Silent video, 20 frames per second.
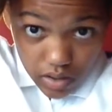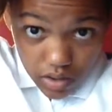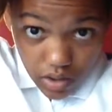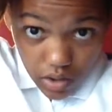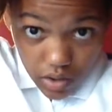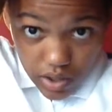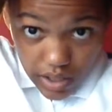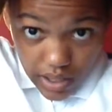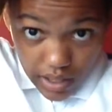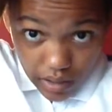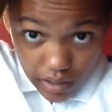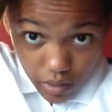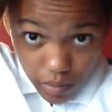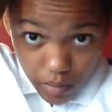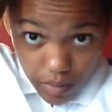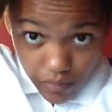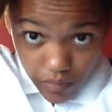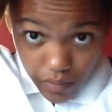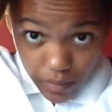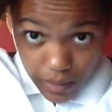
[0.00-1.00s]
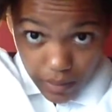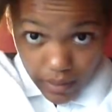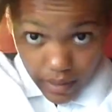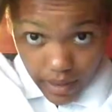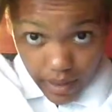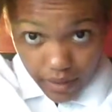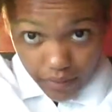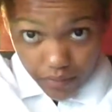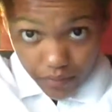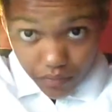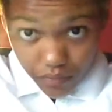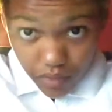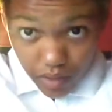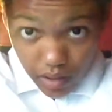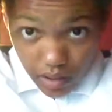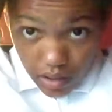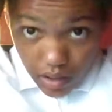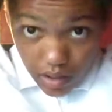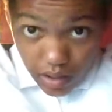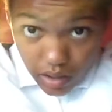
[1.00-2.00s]
So you take a little bit from the left,
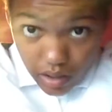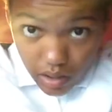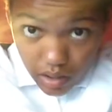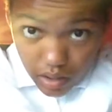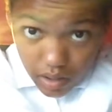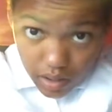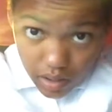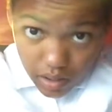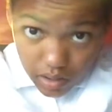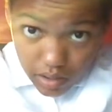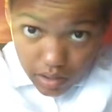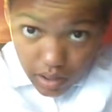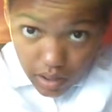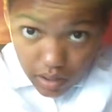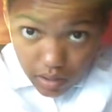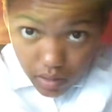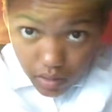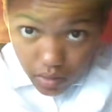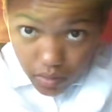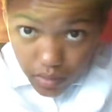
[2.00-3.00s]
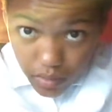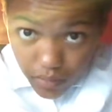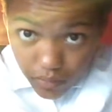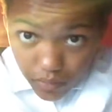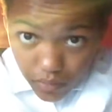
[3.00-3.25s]
and take a little bit